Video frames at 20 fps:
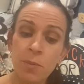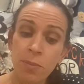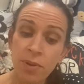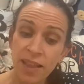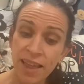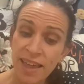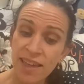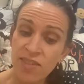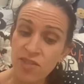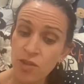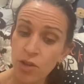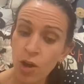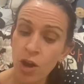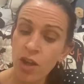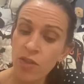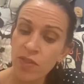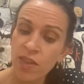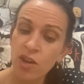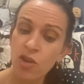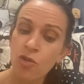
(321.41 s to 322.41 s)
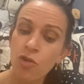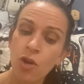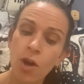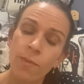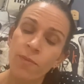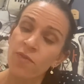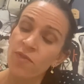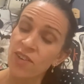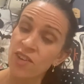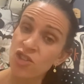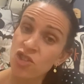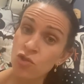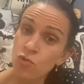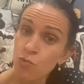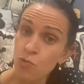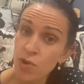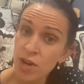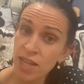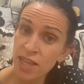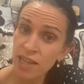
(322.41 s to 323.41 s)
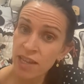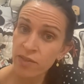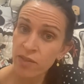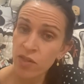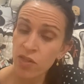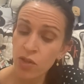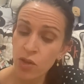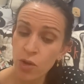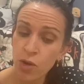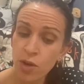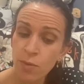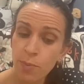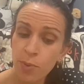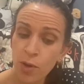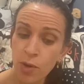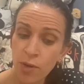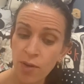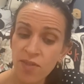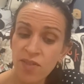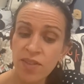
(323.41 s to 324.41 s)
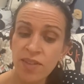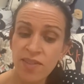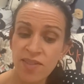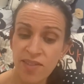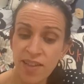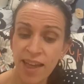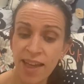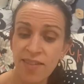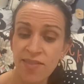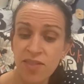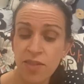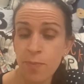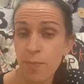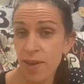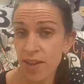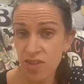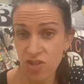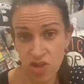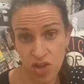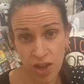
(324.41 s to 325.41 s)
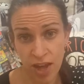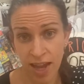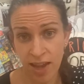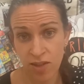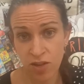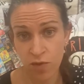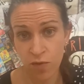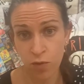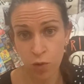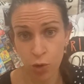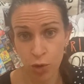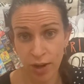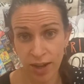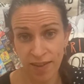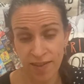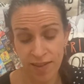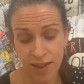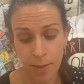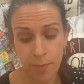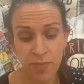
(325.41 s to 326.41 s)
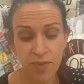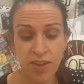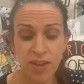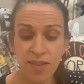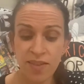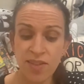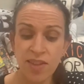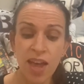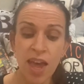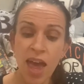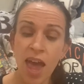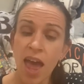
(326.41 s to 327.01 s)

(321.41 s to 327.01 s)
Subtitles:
Please note that crime fiction written in the third person stands the best chance for acceptance.